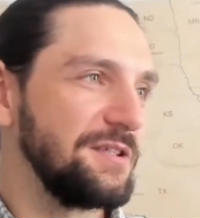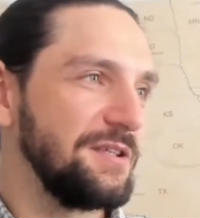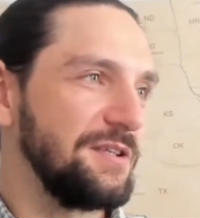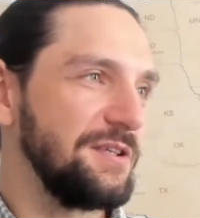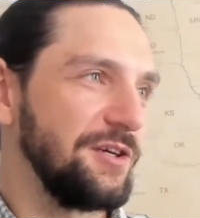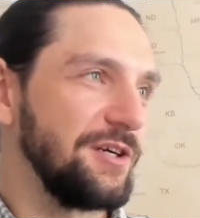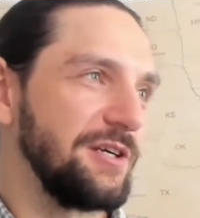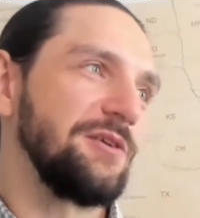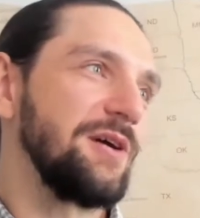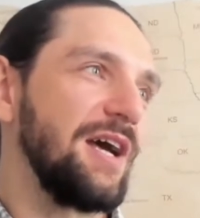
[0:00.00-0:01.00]

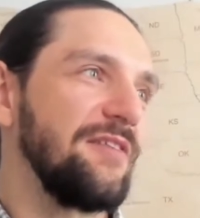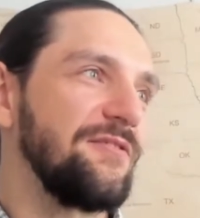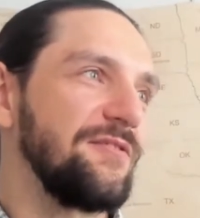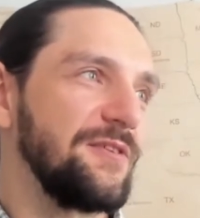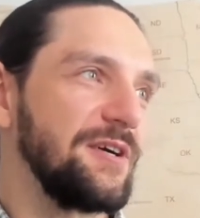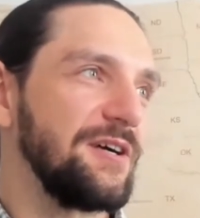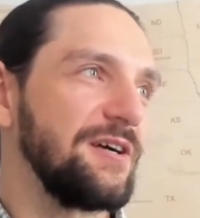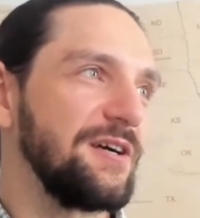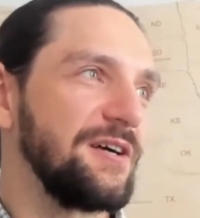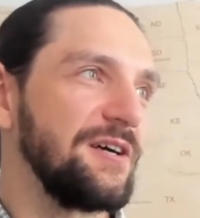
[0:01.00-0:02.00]
here you have
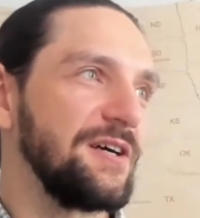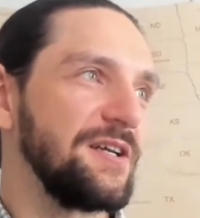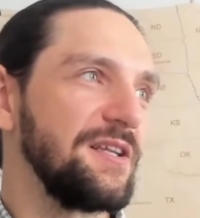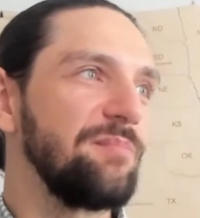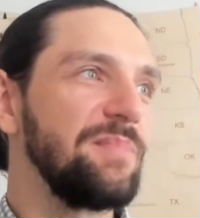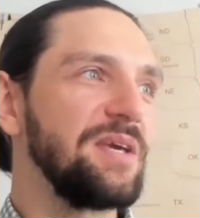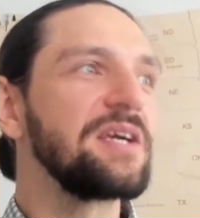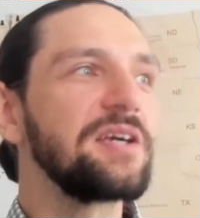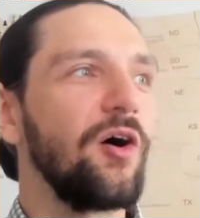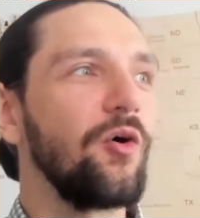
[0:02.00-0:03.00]
the
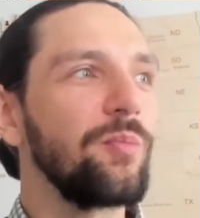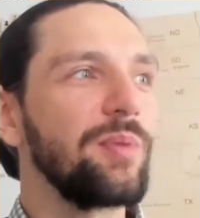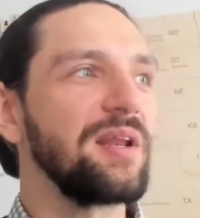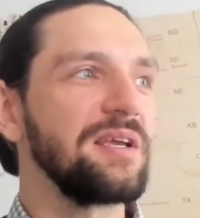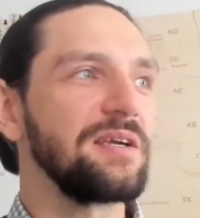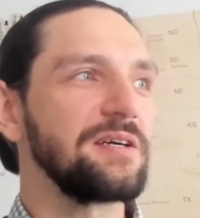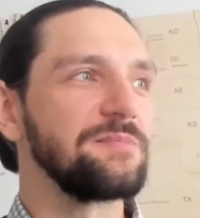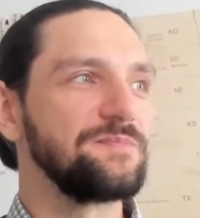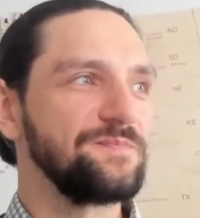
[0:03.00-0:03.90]
big opening